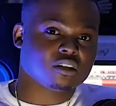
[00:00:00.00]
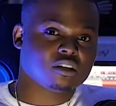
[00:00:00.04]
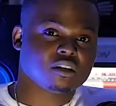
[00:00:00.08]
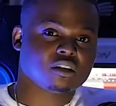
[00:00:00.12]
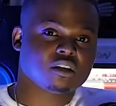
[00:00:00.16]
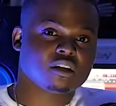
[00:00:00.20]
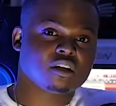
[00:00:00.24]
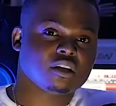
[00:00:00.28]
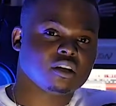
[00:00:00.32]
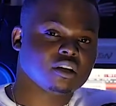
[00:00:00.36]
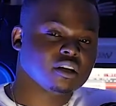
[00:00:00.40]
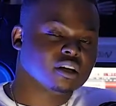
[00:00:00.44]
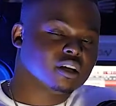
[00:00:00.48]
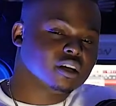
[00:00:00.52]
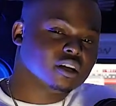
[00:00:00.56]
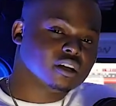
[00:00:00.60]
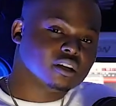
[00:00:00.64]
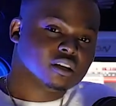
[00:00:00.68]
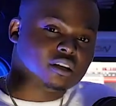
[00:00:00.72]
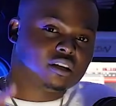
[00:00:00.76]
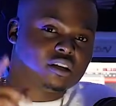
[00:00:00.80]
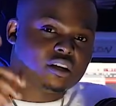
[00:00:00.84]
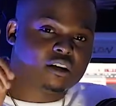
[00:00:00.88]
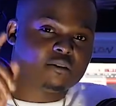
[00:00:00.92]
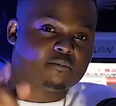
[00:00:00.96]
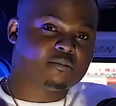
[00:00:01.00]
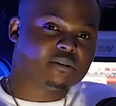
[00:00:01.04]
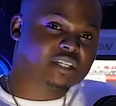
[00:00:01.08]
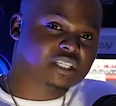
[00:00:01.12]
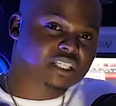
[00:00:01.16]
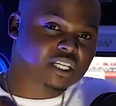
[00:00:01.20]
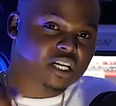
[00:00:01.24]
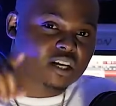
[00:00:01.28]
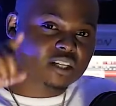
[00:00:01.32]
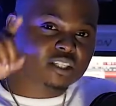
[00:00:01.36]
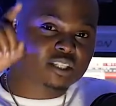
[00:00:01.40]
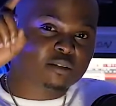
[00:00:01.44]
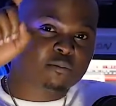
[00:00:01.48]
look. You know what I mean?
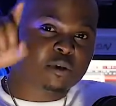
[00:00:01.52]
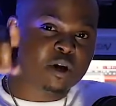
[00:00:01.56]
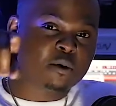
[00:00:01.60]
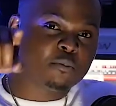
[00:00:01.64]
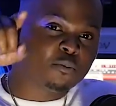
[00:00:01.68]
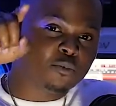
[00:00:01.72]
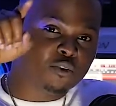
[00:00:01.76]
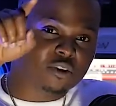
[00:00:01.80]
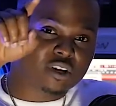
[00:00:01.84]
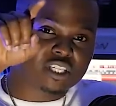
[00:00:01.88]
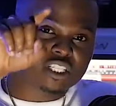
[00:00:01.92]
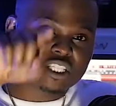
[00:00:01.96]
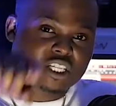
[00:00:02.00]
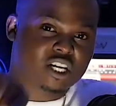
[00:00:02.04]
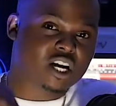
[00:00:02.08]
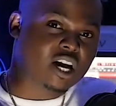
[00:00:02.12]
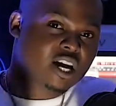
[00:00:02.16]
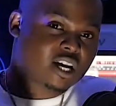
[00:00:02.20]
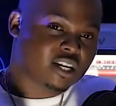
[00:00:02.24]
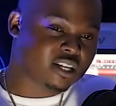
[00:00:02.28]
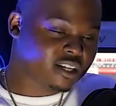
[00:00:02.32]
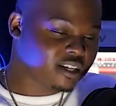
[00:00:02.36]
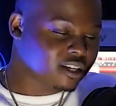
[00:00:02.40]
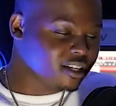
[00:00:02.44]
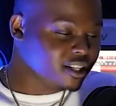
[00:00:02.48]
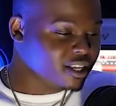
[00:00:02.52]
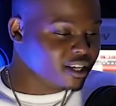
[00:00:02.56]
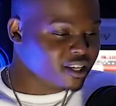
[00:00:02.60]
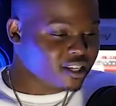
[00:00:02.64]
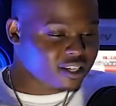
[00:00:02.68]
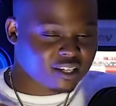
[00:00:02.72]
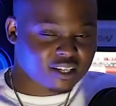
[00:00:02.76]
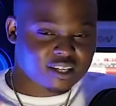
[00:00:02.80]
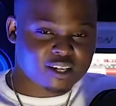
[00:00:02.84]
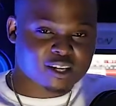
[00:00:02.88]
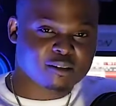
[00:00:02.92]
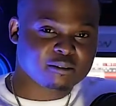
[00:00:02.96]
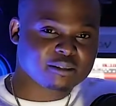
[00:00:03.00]
Shout out to my boy John.
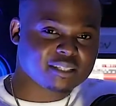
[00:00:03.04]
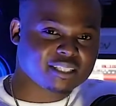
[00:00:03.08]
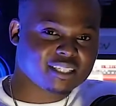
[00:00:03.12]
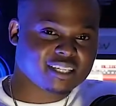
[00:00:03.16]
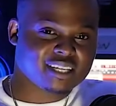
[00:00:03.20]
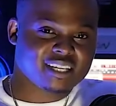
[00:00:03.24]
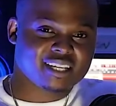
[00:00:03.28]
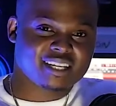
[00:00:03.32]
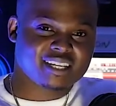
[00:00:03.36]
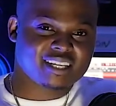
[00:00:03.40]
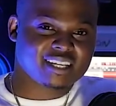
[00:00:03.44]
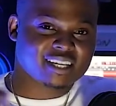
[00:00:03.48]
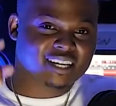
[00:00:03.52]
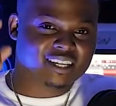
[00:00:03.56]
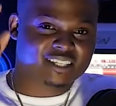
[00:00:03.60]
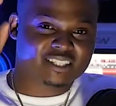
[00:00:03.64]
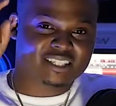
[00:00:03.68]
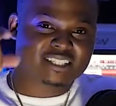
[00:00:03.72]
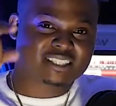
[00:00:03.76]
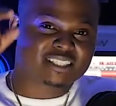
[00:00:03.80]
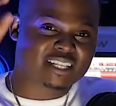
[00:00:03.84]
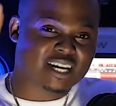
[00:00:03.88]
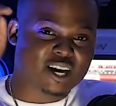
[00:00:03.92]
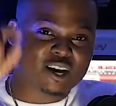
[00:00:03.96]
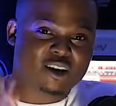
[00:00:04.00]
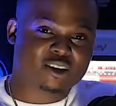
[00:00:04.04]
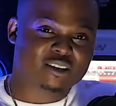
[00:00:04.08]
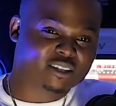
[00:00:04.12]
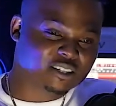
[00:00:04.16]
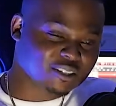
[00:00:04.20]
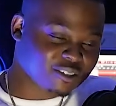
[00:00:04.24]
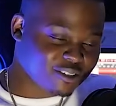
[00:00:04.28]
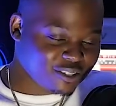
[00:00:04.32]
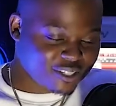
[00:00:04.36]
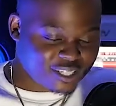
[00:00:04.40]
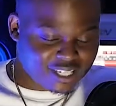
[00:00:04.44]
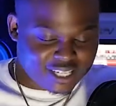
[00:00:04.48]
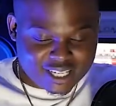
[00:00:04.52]
Like, you know what I'm saying? He held it down,
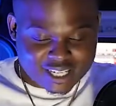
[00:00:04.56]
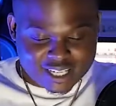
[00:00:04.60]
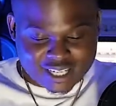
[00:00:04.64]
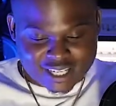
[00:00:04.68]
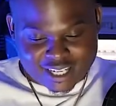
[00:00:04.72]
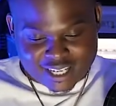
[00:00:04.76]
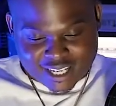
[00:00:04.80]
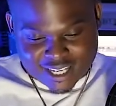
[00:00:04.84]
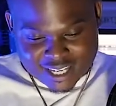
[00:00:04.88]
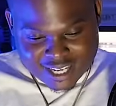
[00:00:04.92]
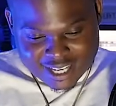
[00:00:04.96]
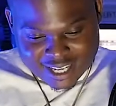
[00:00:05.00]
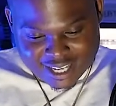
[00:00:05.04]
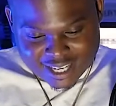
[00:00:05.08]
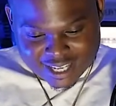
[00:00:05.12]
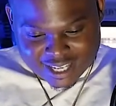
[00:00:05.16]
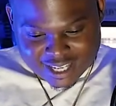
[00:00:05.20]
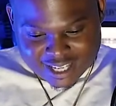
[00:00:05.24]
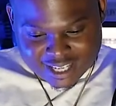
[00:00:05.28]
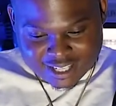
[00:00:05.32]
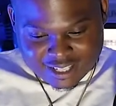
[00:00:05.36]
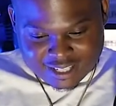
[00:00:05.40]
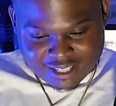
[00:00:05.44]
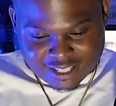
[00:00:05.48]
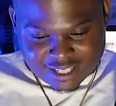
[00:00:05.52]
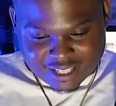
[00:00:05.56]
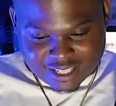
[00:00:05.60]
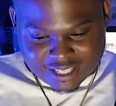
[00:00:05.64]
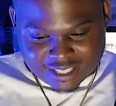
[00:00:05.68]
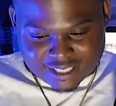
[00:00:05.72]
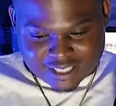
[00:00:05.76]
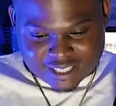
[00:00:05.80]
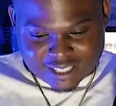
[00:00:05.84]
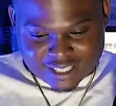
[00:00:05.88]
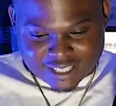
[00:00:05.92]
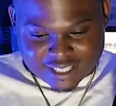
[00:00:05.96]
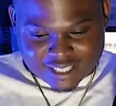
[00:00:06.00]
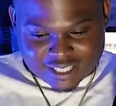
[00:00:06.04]
you know, like
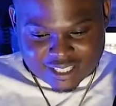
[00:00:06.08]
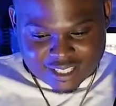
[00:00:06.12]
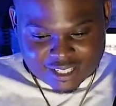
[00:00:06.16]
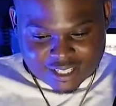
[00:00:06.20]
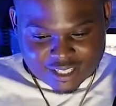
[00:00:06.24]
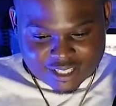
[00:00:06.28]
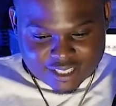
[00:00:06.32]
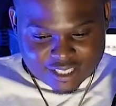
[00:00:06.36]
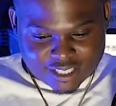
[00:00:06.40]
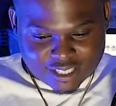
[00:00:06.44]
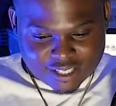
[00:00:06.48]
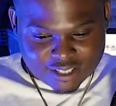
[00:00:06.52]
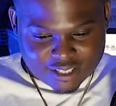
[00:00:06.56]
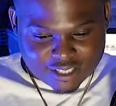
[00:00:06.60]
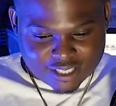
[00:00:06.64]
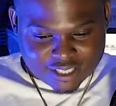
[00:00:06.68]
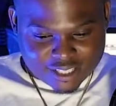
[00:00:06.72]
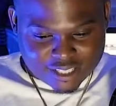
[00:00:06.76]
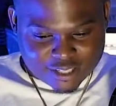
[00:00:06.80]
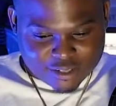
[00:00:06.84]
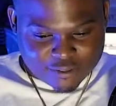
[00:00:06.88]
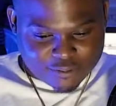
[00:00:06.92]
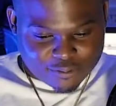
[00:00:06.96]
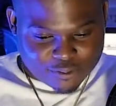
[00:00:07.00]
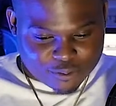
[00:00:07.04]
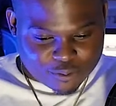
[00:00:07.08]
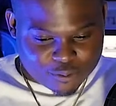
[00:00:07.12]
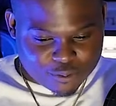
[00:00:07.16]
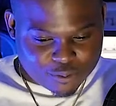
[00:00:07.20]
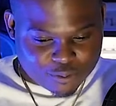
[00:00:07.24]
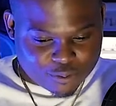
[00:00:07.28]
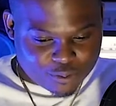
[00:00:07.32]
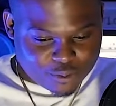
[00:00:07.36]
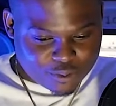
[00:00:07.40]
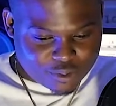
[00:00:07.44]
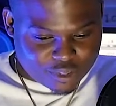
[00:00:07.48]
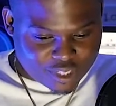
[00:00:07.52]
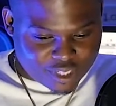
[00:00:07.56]
did did a, did a, did a
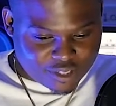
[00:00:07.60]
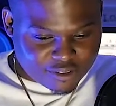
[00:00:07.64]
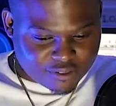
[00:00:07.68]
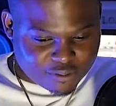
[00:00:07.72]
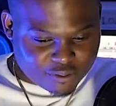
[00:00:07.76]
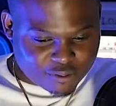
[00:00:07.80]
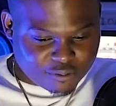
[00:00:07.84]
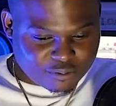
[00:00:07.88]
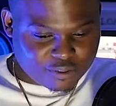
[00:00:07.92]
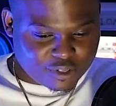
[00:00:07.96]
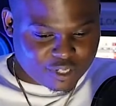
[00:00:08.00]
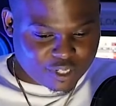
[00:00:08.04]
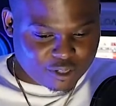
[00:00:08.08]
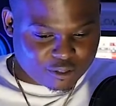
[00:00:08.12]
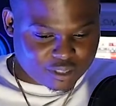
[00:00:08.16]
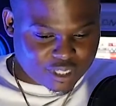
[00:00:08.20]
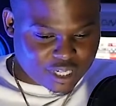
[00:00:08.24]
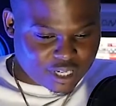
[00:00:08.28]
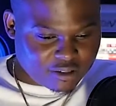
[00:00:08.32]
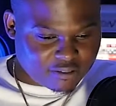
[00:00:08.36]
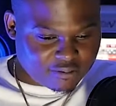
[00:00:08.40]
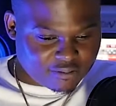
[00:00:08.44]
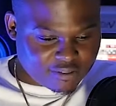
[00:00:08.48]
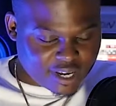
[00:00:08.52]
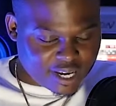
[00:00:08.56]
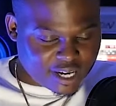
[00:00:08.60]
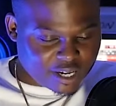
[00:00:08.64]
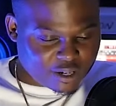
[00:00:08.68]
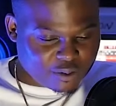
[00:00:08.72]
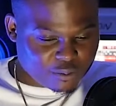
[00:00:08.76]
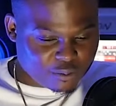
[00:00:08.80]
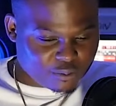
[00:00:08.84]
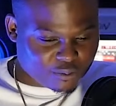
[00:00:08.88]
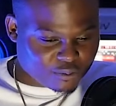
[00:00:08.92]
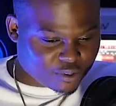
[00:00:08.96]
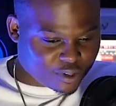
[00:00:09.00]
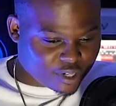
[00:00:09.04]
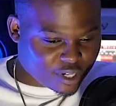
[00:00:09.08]
few did a few videos out in
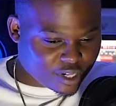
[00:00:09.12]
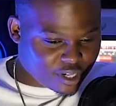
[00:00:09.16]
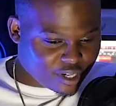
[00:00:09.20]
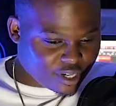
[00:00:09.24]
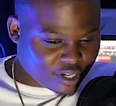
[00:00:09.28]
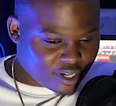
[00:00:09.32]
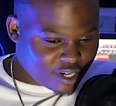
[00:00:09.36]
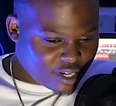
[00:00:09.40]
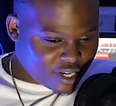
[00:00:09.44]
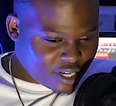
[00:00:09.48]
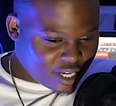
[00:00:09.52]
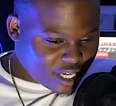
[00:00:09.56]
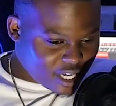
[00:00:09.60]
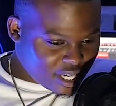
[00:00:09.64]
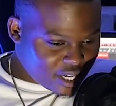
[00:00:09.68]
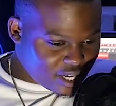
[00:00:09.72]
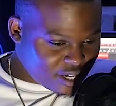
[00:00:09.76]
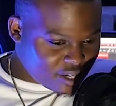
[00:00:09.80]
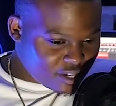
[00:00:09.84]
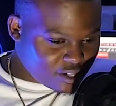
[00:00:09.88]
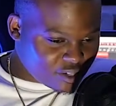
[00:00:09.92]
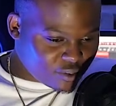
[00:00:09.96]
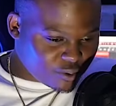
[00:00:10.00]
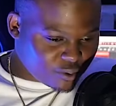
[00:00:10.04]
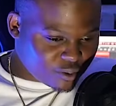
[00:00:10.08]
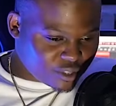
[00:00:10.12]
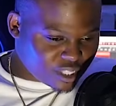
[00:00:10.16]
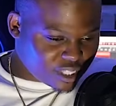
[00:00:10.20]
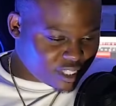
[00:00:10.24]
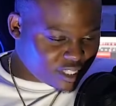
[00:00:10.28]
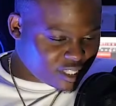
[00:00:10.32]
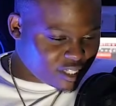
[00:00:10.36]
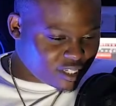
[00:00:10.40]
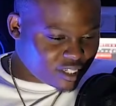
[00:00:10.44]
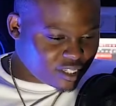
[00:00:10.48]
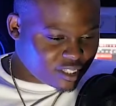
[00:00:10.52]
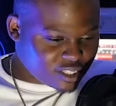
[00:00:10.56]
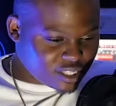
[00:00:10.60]
Vancouver and, you know,
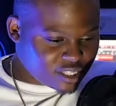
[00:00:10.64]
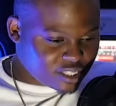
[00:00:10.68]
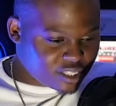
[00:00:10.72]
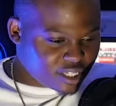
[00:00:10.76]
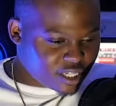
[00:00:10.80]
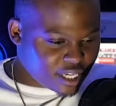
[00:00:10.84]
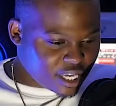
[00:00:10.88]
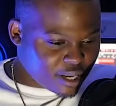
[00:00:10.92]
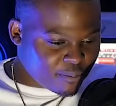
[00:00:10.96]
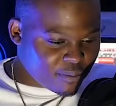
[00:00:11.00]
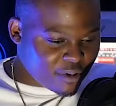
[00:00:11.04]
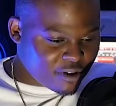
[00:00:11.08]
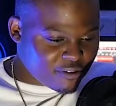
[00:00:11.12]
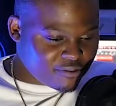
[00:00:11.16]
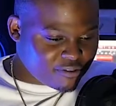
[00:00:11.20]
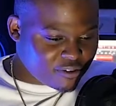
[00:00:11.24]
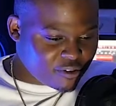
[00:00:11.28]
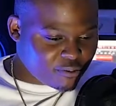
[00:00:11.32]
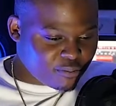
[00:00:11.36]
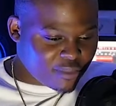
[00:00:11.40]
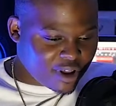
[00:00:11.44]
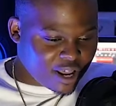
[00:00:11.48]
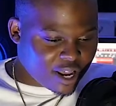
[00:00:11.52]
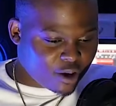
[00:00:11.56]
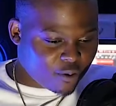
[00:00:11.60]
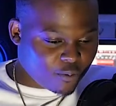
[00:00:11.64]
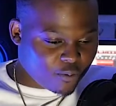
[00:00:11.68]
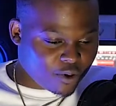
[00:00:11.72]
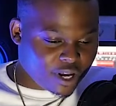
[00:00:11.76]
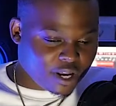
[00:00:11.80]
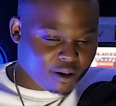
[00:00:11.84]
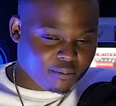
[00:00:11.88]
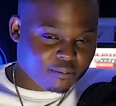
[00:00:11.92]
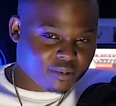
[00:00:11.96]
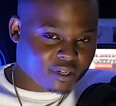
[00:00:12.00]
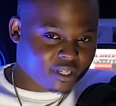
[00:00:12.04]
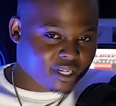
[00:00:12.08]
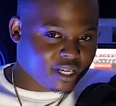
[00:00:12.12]
just to just to get my feet back
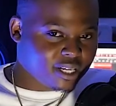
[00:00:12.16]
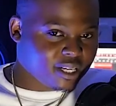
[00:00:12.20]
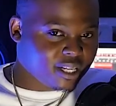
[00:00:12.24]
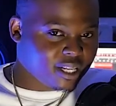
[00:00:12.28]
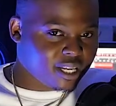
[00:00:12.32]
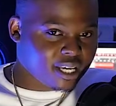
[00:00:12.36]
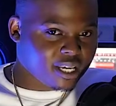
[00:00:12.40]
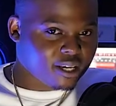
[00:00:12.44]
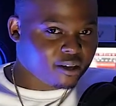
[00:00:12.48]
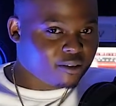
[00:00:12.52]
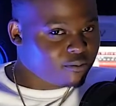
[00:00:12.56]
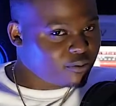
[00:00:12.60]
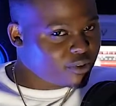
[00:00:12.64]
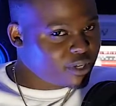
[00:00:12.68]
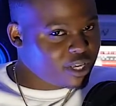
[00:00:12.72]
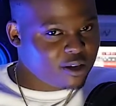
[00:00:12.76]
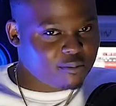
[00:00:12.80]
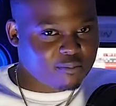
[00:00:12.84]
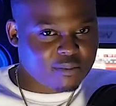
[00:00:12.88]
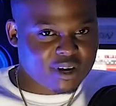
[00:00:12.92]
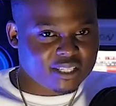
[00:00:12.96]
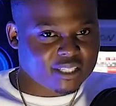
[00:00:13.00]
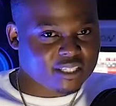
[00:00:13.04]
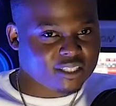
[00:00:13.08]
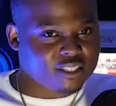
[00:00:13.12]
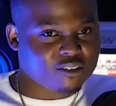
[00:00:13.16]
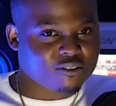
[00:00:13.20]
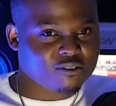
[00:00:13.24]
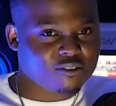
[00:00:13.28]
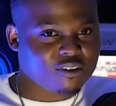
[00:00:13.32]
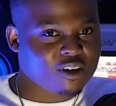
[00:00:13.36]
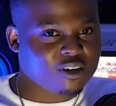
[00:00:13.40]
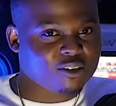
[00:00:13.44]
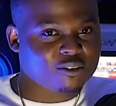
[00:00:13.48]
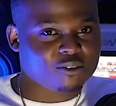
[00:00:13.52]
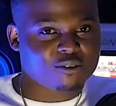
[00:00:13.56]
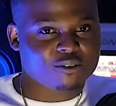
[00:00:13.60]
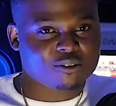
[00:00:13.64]
wet, but then, like, came back to
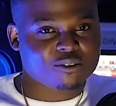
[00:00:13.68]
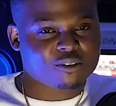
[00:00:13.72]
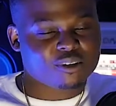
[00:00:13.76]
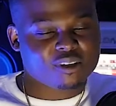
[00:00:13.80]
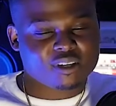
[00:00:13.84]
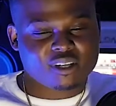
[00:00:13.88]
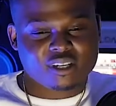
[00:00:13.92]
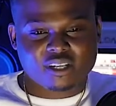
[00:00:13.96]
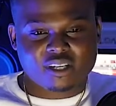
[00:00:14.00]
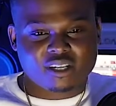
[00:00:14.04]
Toronto.